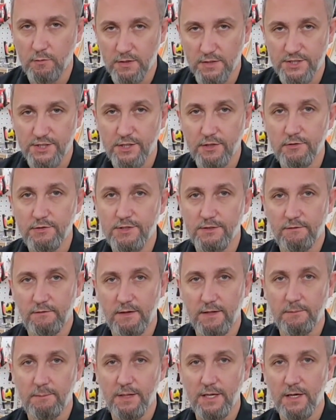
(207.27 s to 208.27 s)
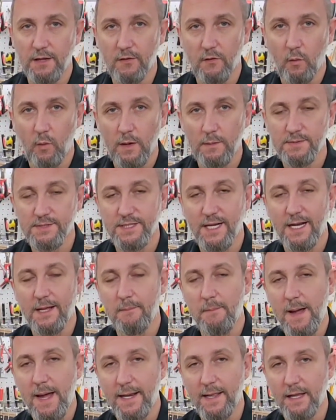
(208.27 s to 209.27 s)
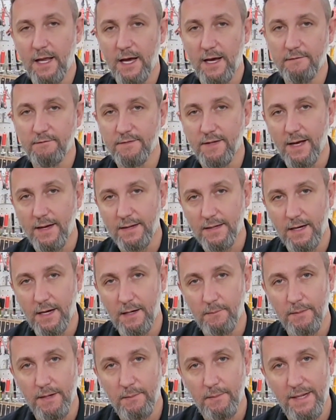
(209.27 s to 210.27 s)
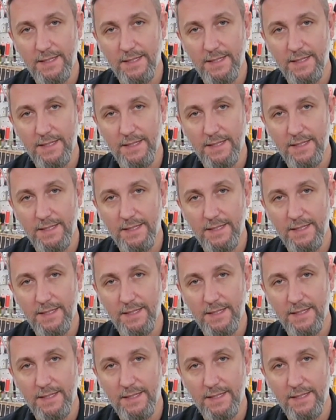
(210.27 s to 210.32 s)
will exclusively be on the website at MattieLive.com,